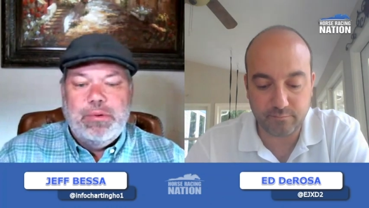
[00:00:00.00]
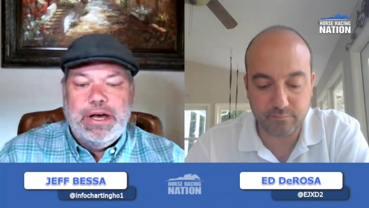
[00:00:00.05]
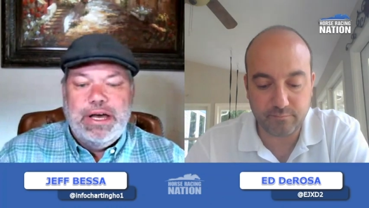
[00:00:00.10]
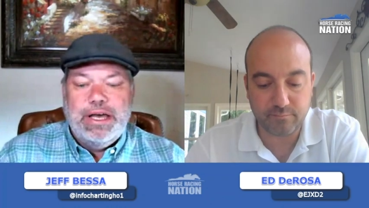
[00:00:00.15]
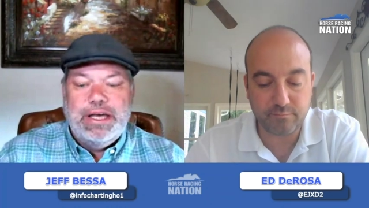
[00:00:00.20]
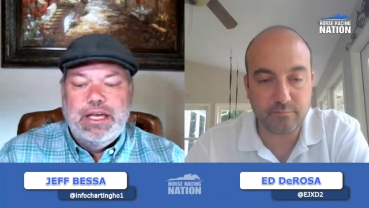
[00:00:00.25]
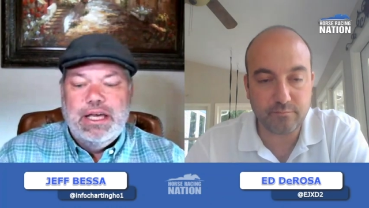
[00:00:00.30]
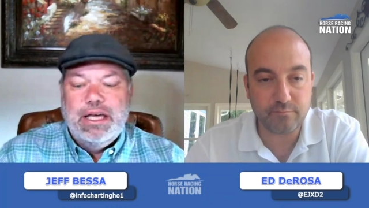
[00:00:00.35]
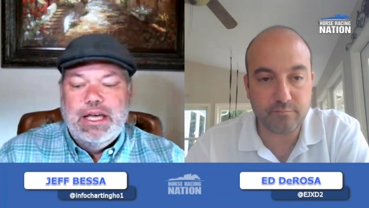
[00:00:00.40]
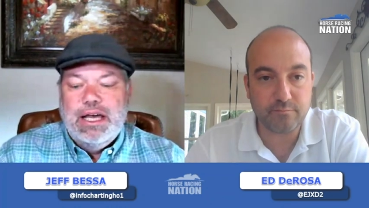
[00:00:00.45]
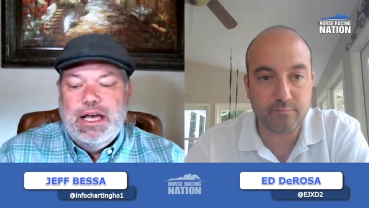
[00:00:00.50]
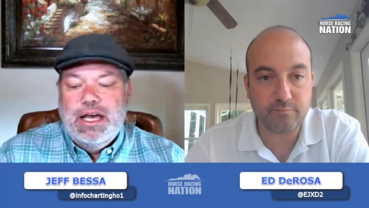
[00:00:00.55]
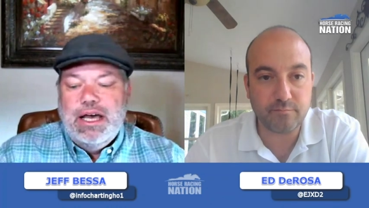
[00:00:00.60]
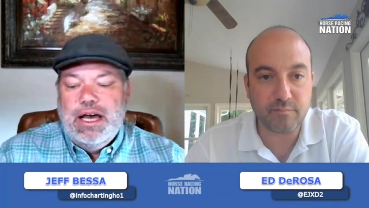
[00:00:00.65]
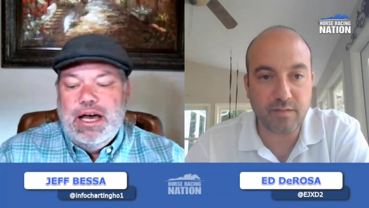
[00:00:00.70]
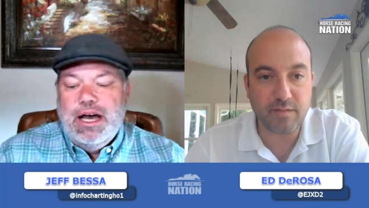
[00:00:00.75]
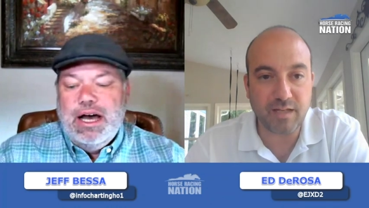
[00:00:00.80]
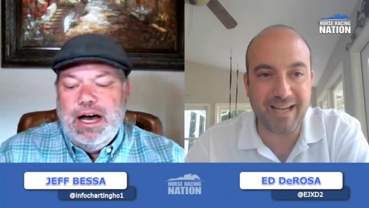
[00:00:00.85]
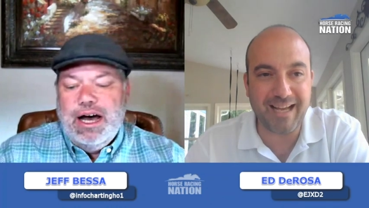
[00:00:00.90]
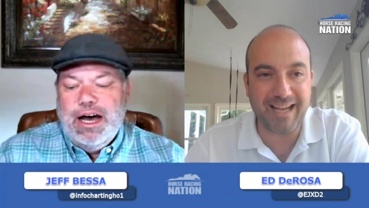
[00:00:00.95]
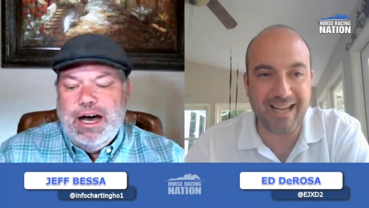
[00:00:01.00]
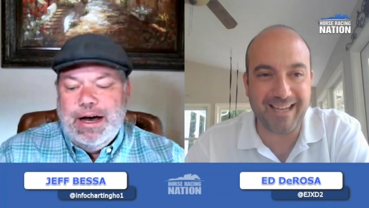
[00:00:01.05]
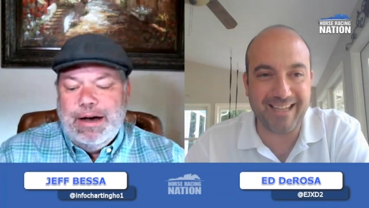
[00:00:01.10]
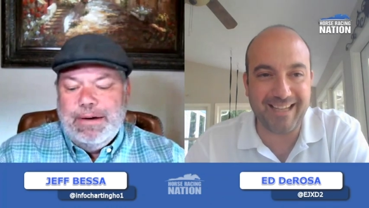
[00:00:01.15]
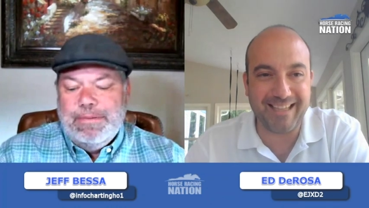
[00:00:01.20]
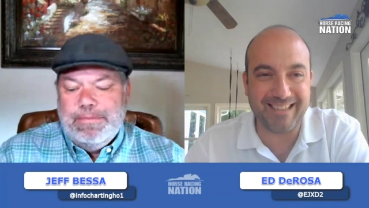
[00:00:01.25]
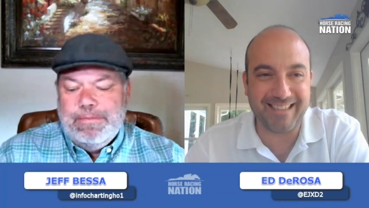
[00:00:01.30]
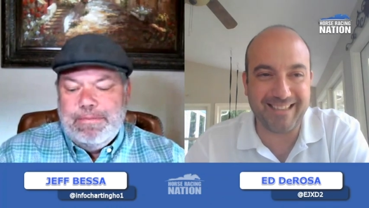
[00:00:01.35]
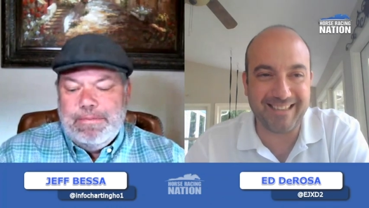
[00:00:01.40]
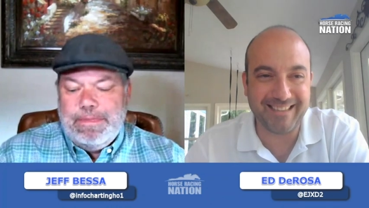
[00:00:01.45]
Speaker 1: away.
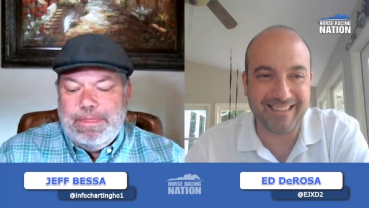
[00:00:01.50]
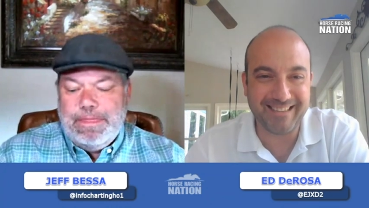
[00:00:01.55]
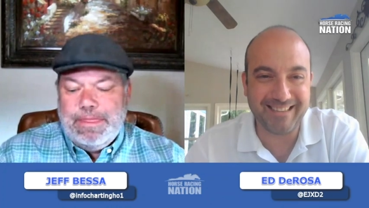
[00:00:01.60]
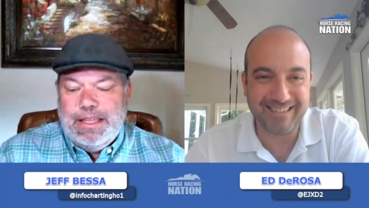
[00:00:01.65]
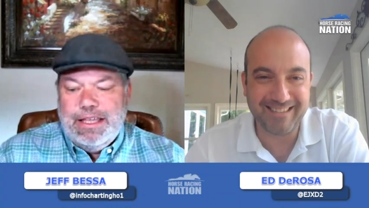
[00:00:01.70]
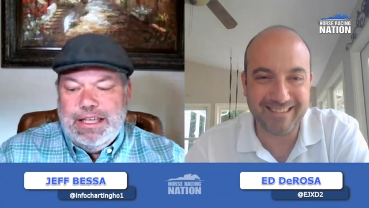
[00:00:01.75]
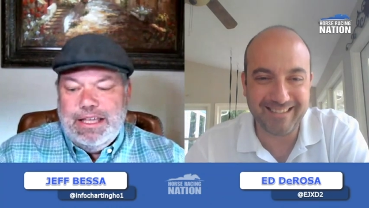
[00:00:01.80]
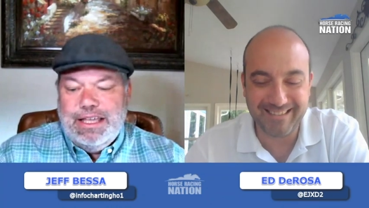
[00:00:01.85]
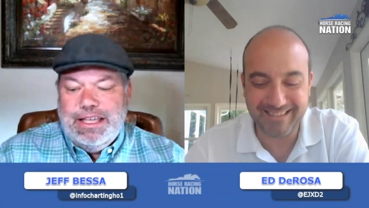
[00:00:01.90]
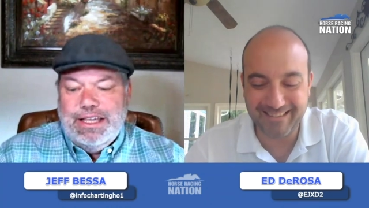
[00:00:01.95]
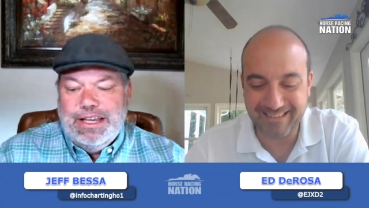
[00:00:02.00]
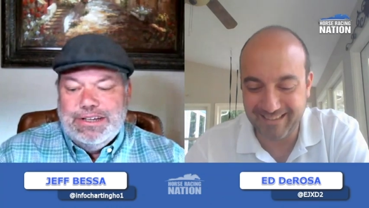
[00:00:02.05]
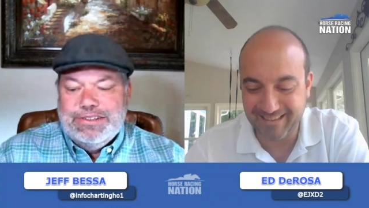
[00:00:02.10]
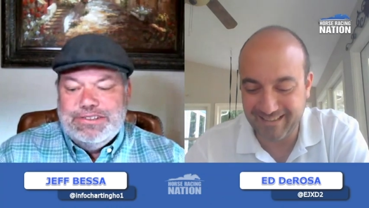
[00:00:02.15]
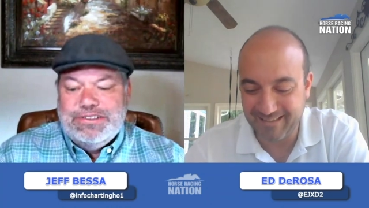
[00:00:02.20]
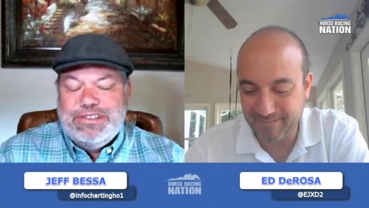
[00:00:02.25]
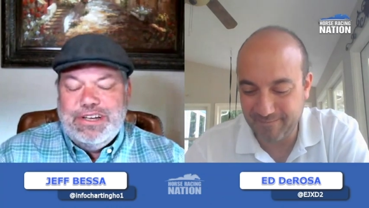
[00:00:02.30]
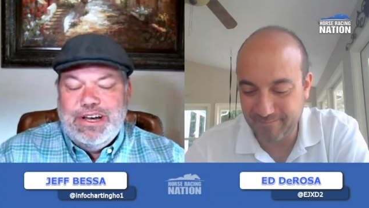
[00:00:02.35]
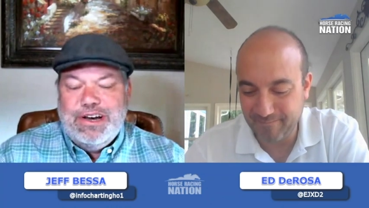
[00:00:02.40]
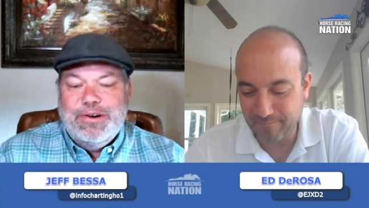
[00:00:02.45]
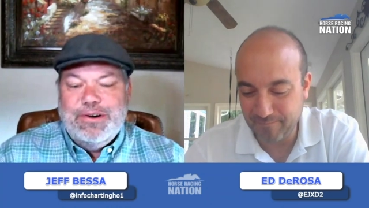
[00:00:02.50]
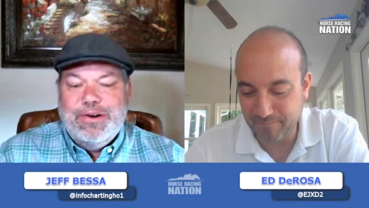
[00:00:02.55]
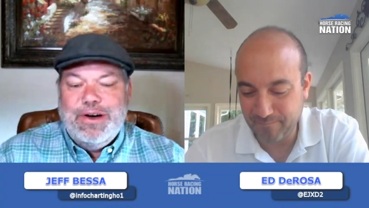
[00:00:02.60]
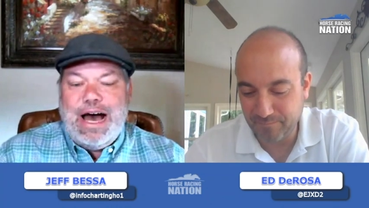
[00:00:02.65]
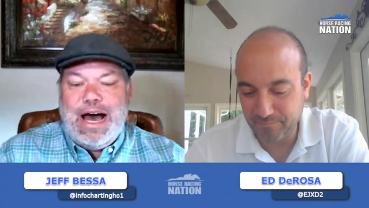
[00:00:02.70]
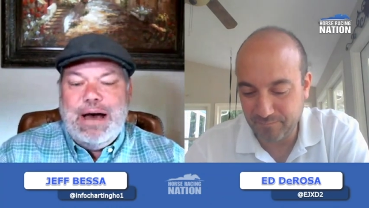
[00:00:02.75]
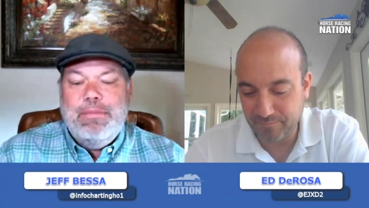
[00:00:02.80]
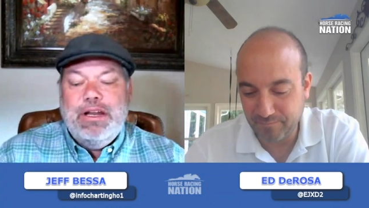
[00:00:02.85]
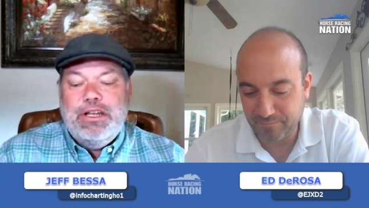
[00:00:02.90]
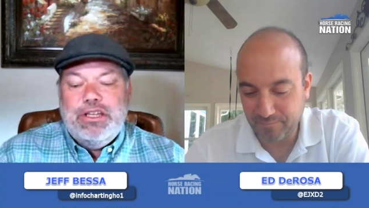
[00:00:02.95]
Um, you know, so
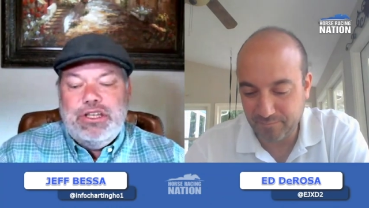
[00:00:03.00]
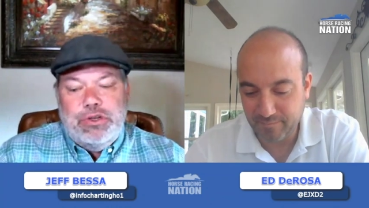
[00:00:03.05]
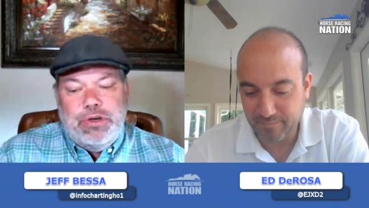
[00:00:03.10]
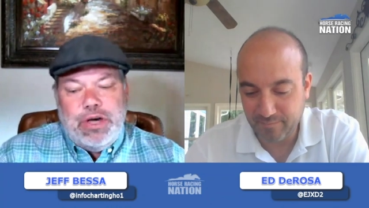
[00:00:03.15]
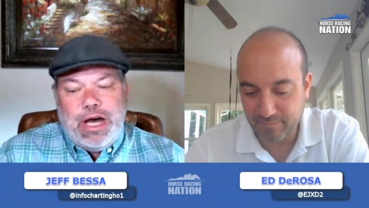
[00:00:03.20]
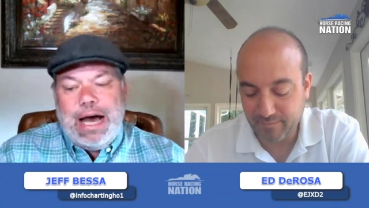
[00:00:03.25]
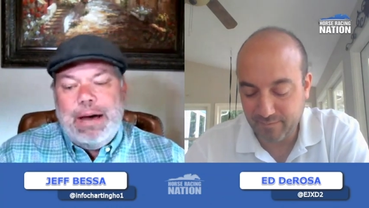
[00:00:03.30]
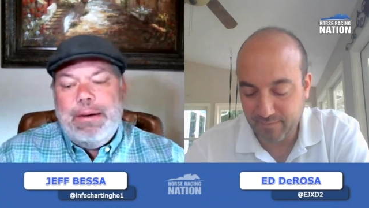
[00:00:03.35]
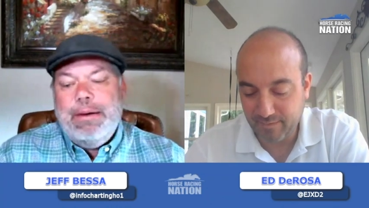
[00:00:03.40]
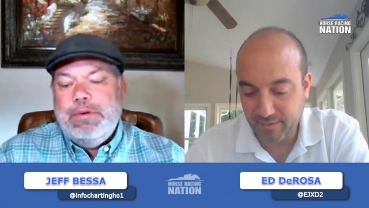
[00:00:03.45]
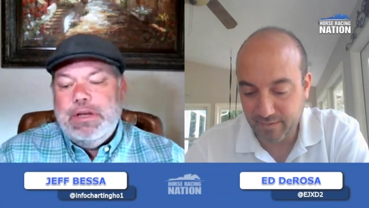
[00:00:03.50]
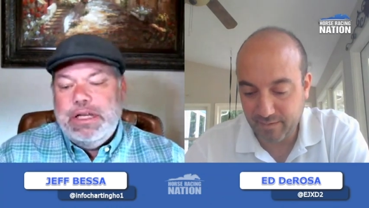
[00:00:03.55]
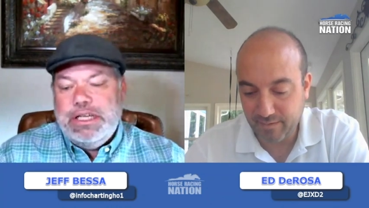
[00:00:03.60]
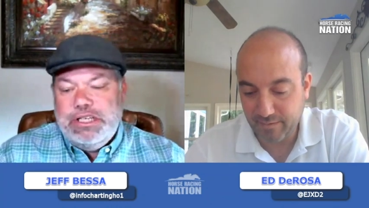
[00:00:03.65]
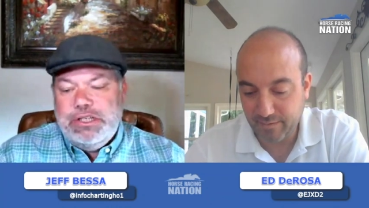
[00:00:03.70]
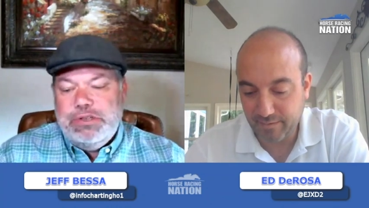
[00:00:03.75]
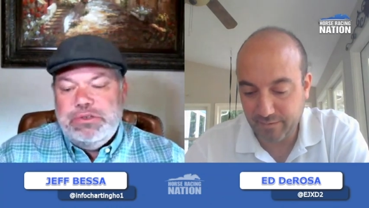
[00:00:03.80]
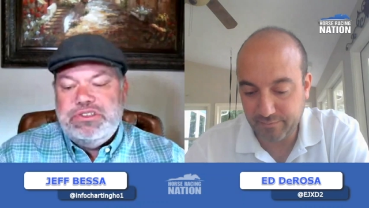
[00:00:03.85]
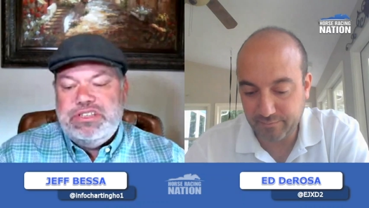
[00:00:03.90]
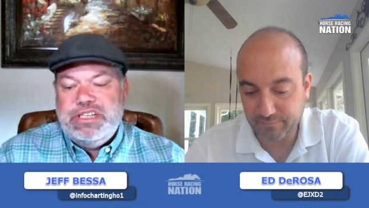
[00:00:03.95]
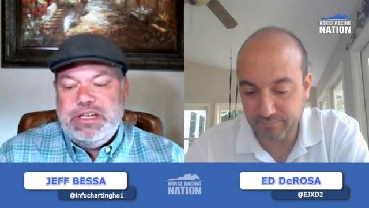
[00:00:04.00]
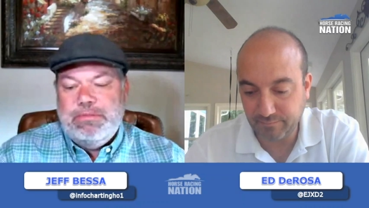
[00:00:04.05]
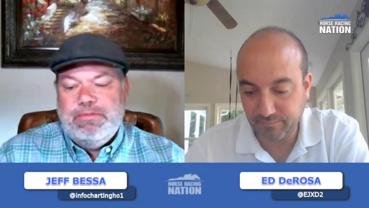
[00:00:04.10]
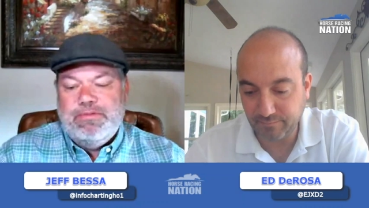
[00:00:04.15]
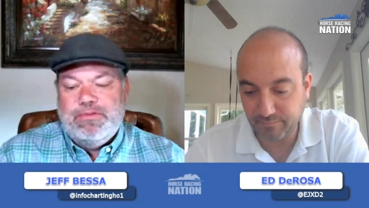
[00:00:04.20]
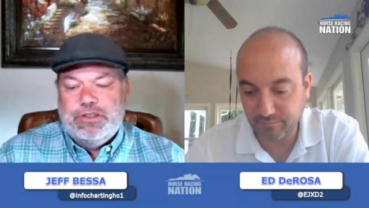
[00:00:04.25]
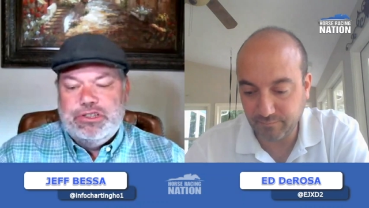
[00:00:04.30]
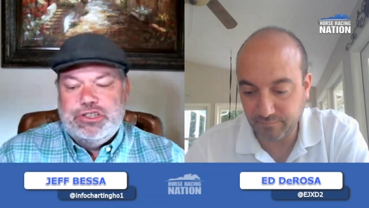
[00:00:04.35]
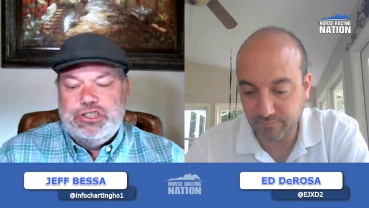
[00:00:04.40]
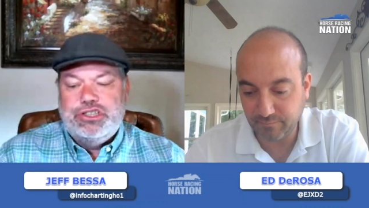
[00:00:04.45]
I'm gonna use I'm gonna use him
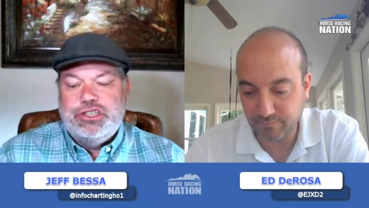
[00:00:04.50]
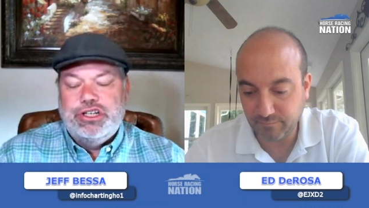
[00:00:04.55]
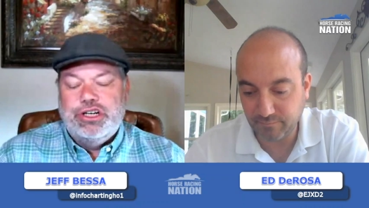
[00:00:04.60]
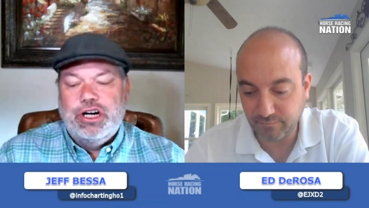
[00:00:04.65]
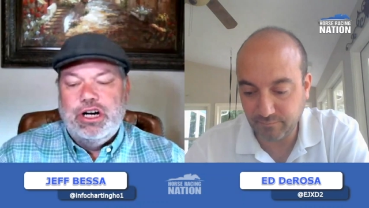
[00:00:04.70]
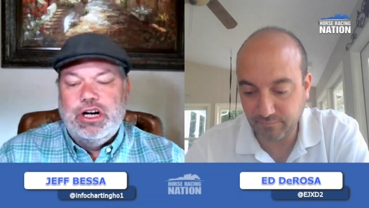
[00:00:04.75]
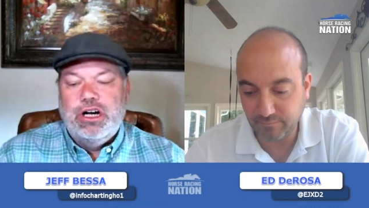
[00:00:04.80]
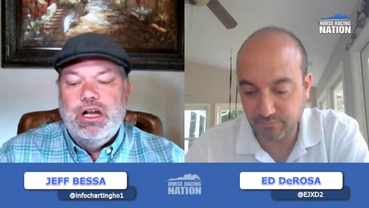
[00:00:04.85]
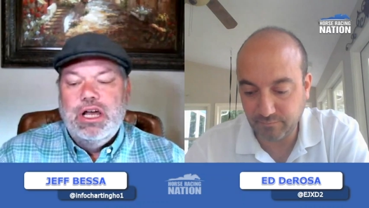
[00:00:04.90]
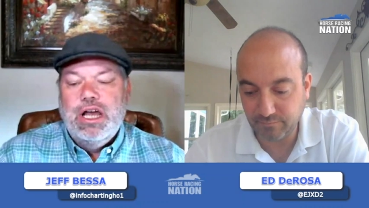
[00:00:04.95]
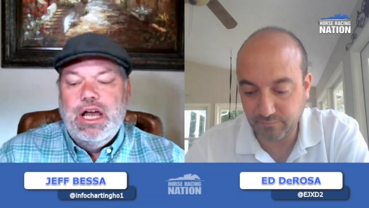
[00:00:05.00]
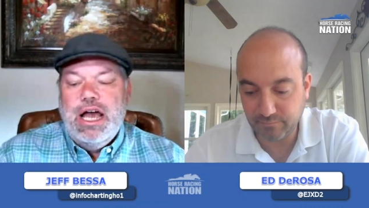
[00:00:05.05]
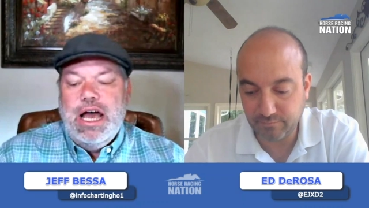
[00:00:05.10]
for sure.